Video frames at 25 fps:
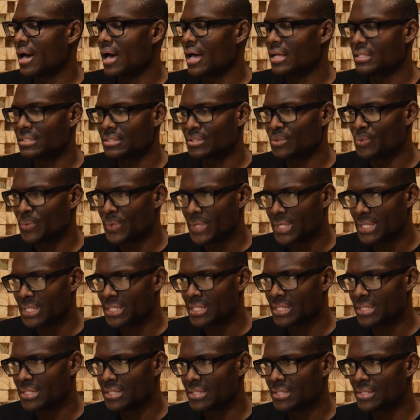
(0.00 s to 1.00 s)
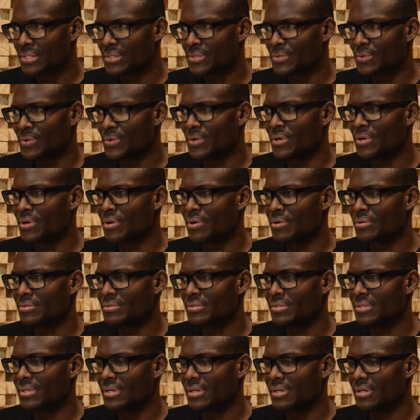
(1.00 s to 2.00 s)
antiquated, or,
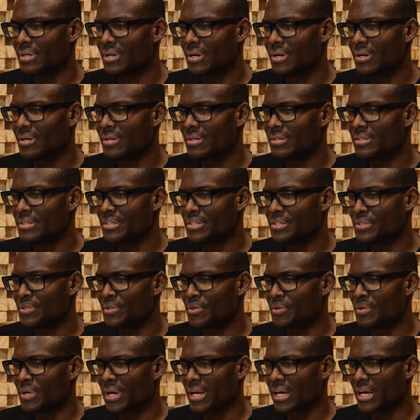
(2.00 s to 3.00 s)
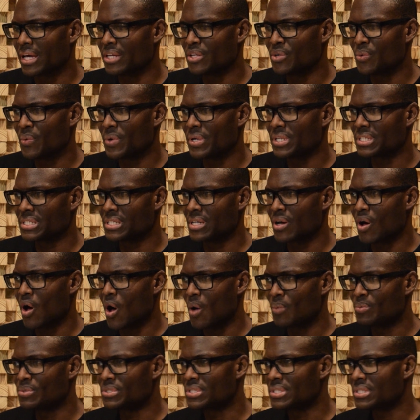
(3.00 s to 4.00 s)
you know, I don't want to say
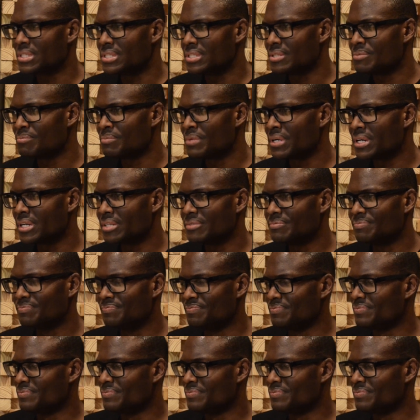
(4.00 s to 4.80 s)
obsolete, but